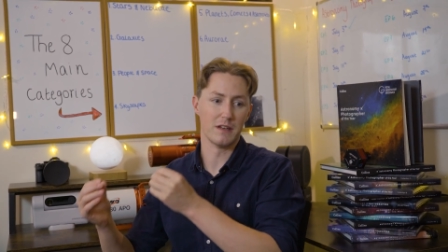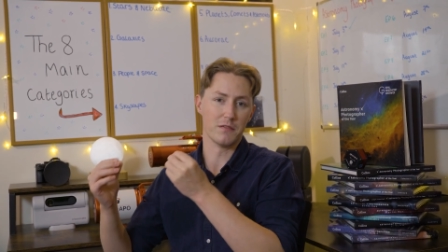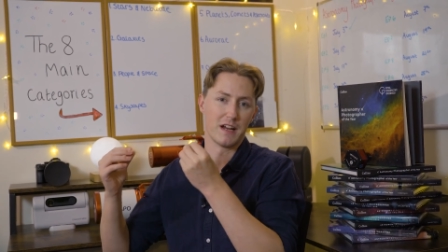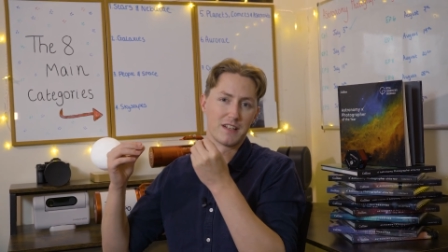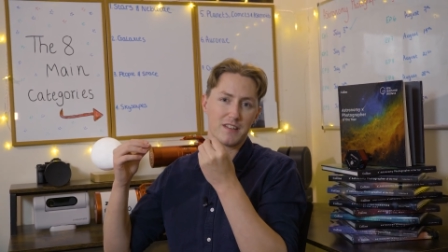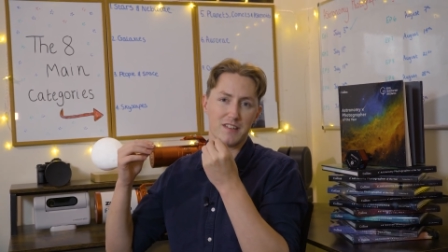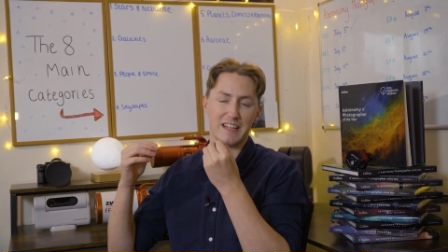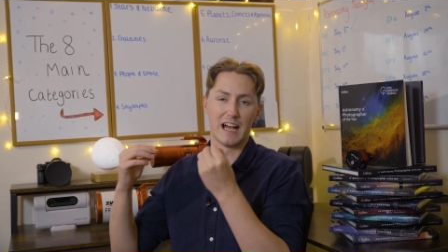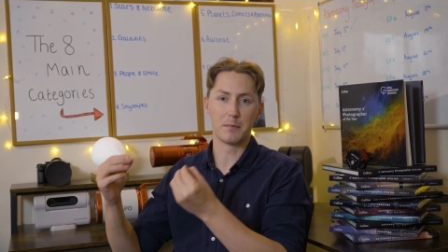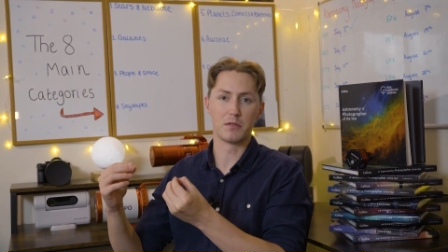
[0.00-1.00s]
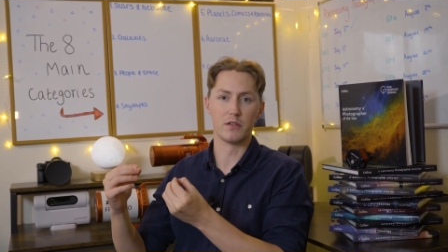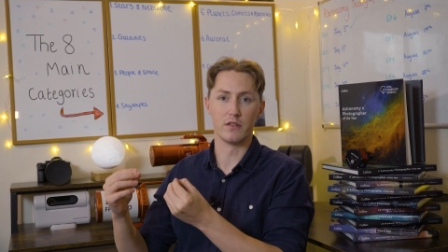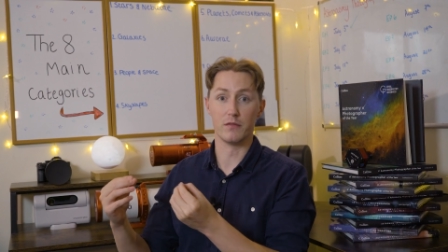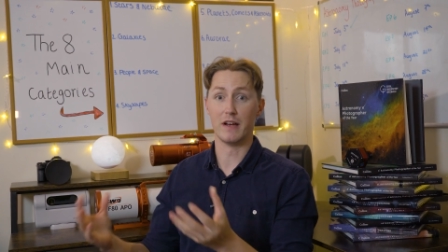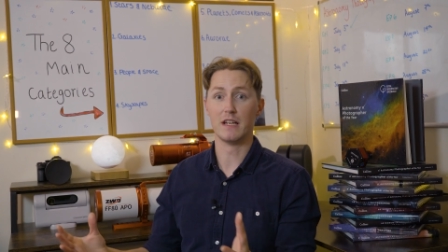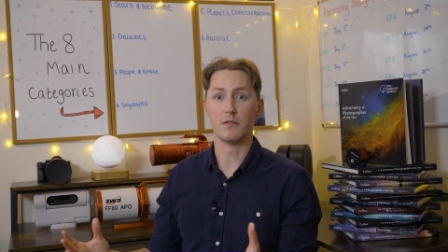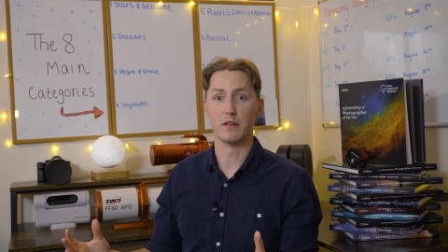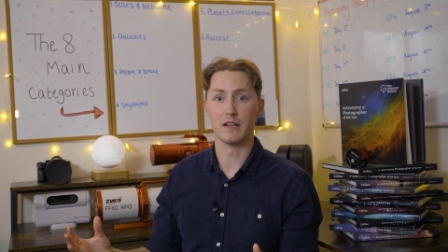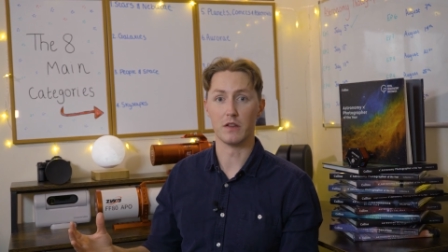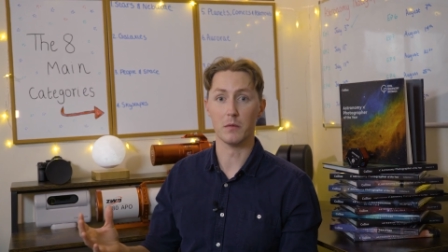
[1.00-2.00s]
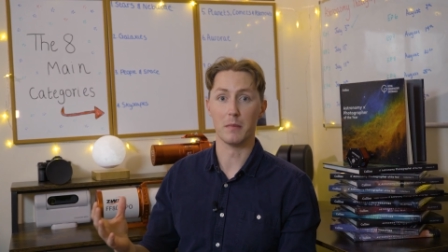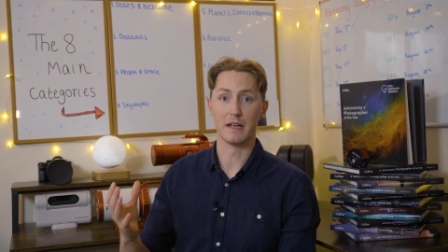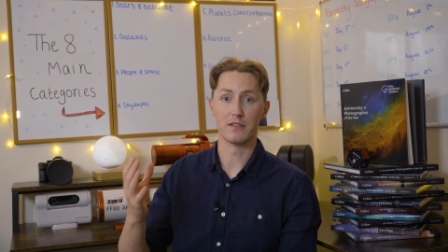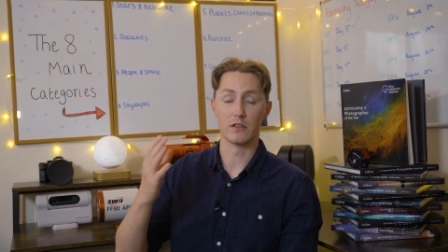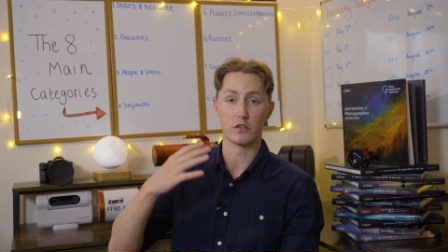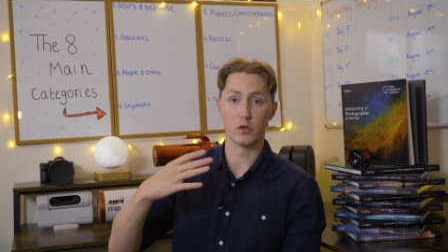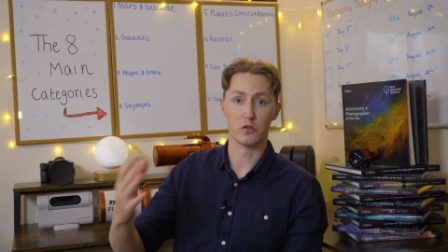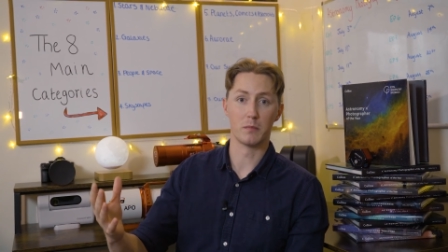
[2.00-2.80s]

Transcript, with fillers: In fact, it's the absence of anything that makes it so